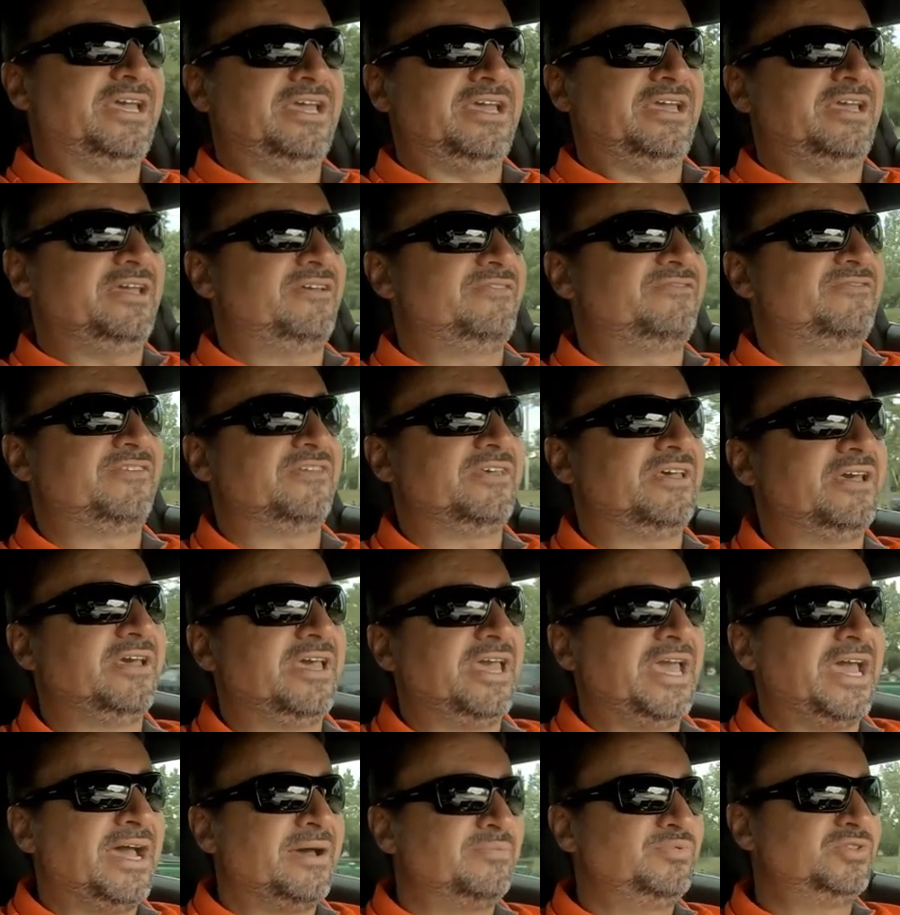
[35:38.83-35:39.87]
it's
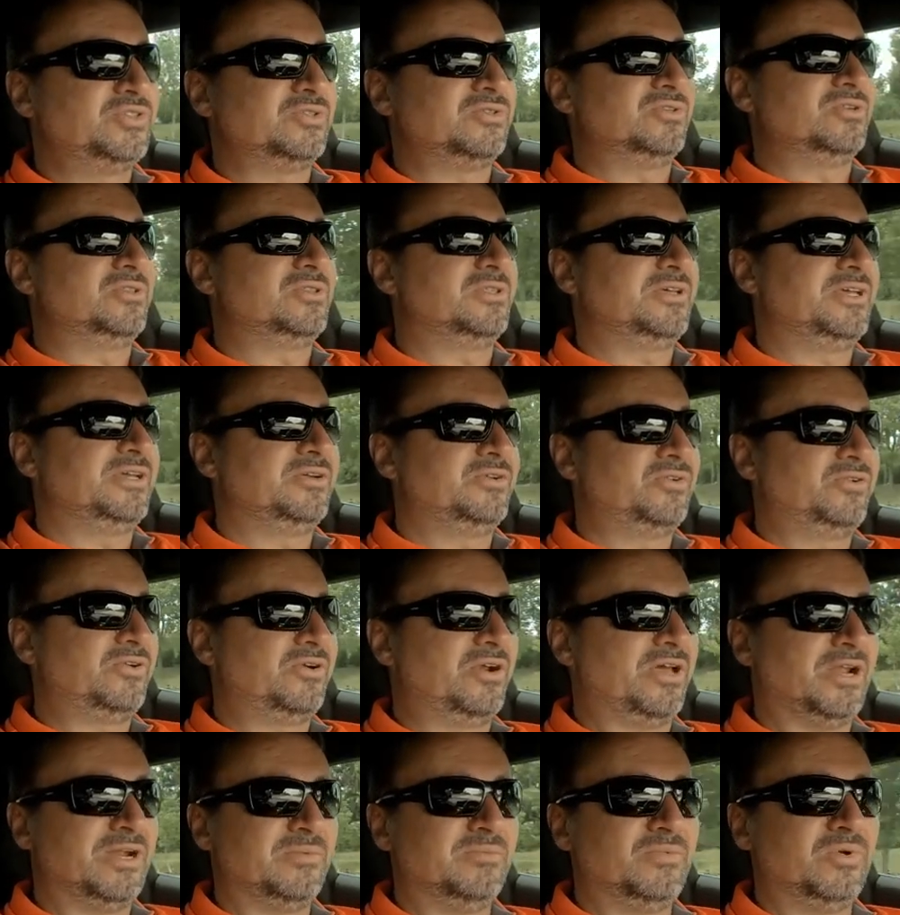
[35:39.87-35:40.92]
absolutely
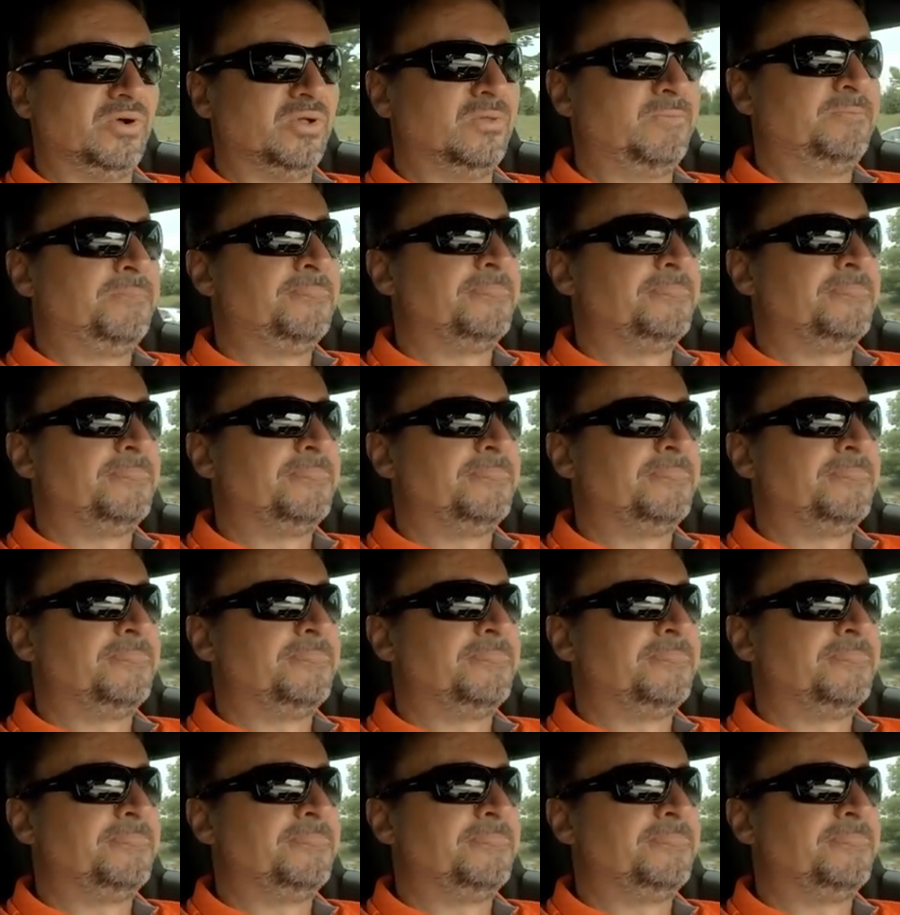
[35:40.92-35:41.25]
incredible.